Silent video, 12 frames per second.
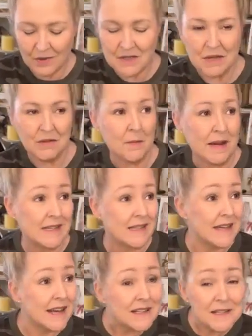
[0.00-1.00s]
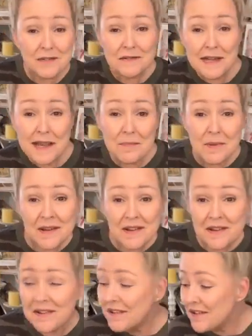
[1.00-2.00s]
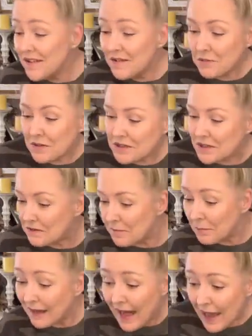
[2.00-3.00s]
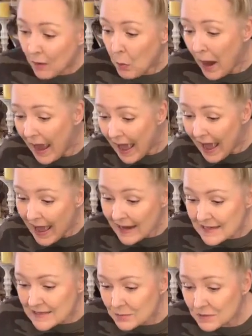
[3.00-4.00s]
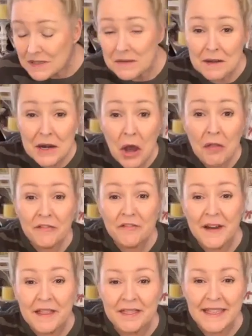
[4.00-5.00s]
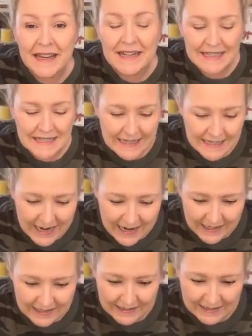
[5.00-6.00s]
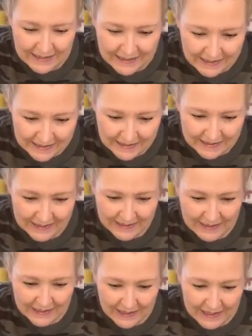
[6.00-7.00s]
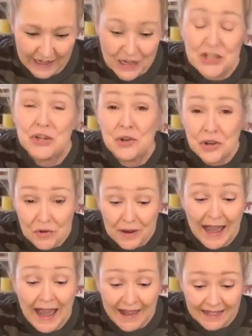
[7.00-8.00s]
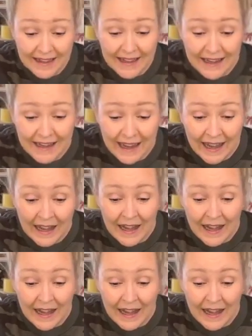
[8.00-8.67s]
We're doing my stencil debut. We're doing black wax. We're doing all the fun things tonight. Do you, Kathy?